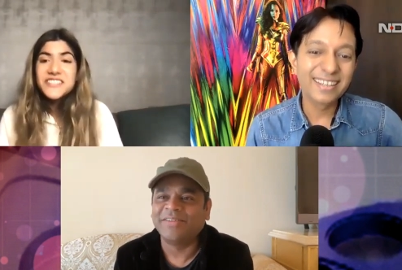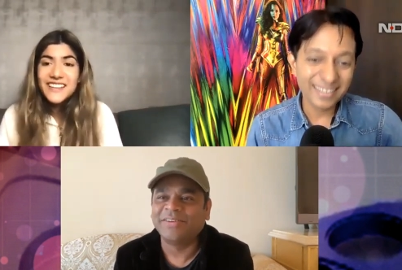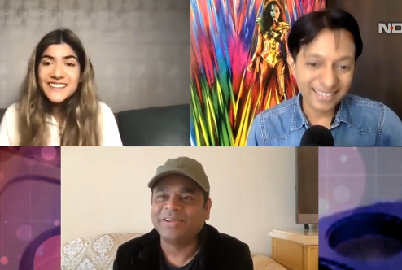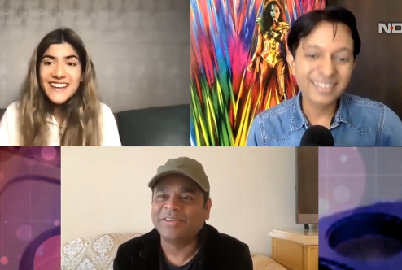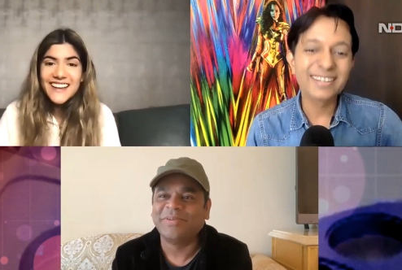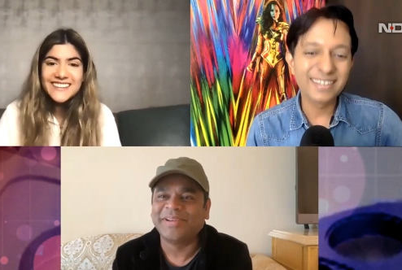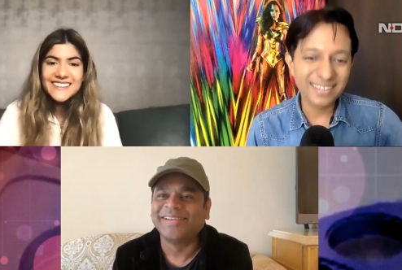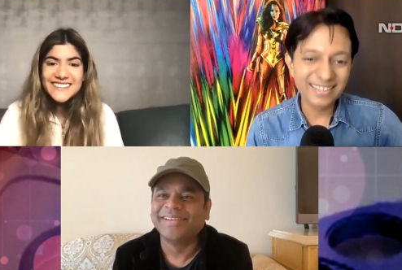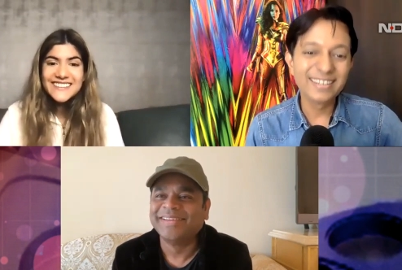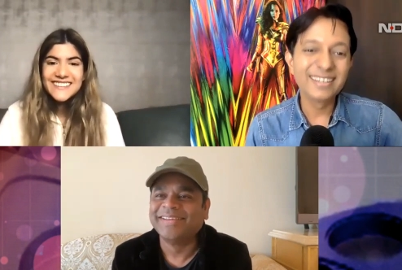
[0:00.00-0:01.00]
Speaker 1: will win a
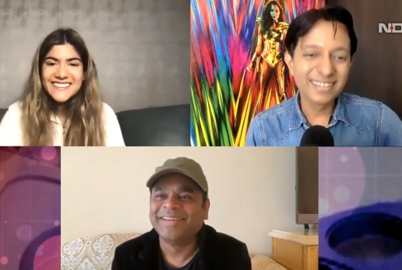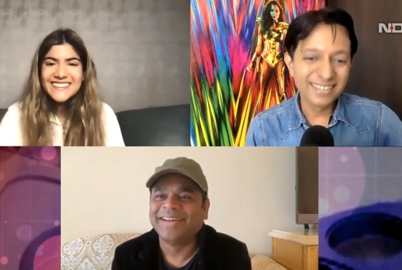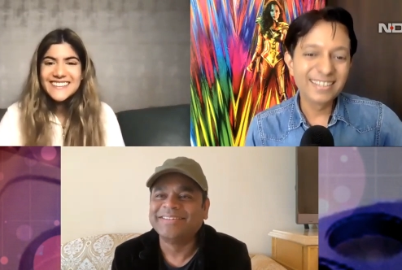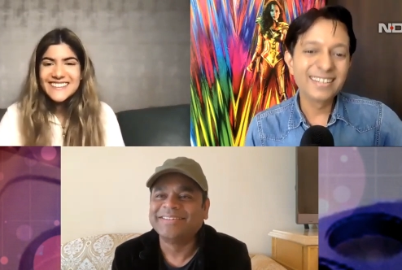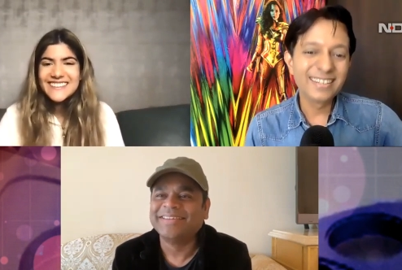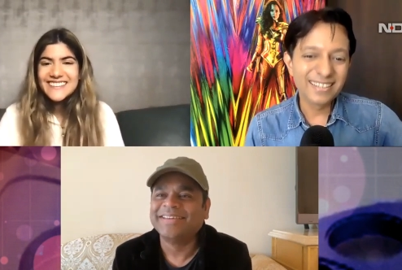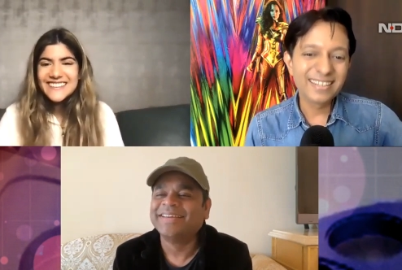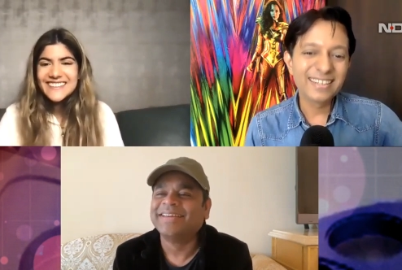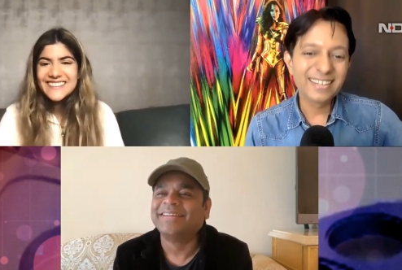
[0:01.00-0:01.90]
medal and she